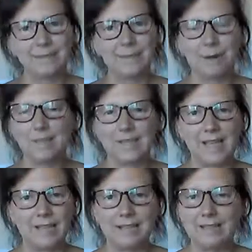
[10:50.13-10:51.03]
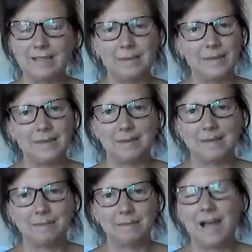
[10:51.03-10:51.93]
what I'm saying to you, but
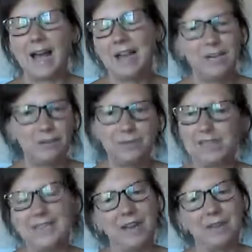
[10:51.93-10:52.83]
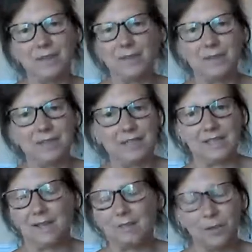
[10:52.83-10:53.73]
I understand all this because
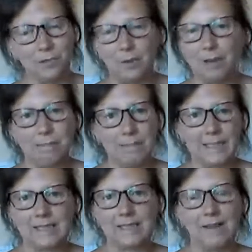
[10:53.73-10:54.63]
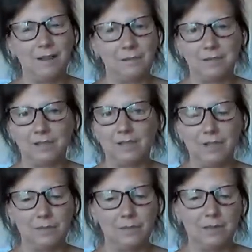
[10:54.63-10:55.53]
I've gone through it all myself,
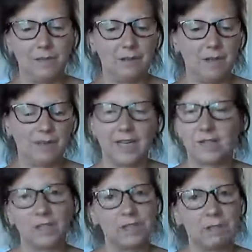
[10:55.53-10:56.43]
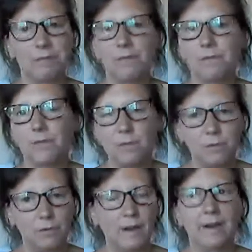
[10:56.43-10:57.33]
not digesting my food
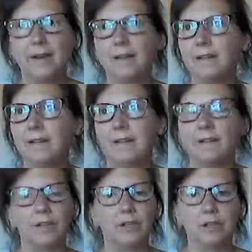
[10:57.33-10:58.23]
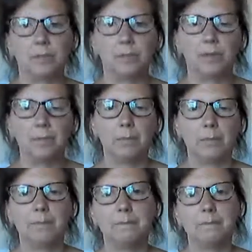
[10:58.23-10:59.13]
right and having lots of
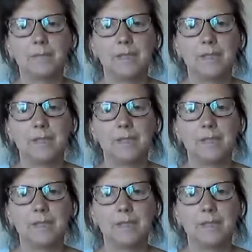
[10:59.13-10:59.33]
problems.